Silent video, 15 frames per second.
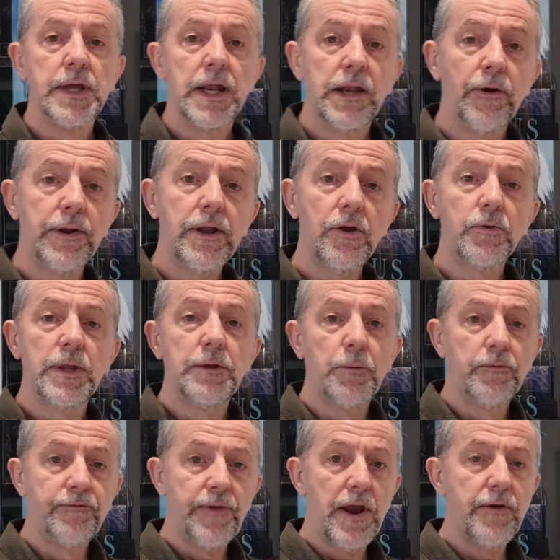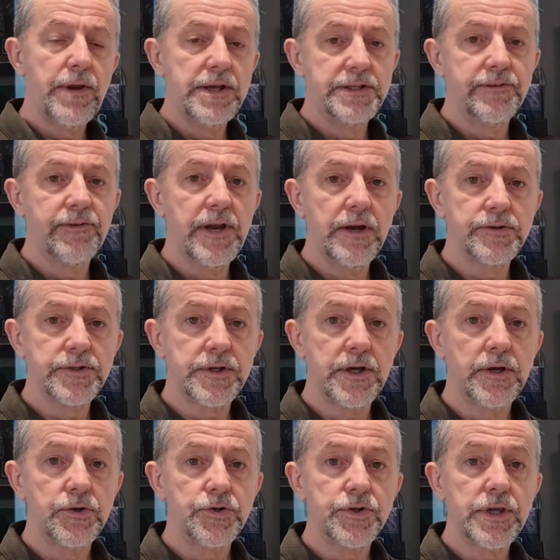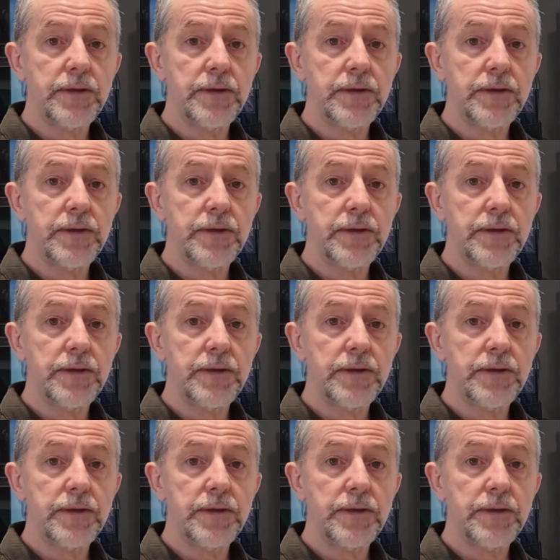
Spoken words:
Now I know it will vary in different areas of the country.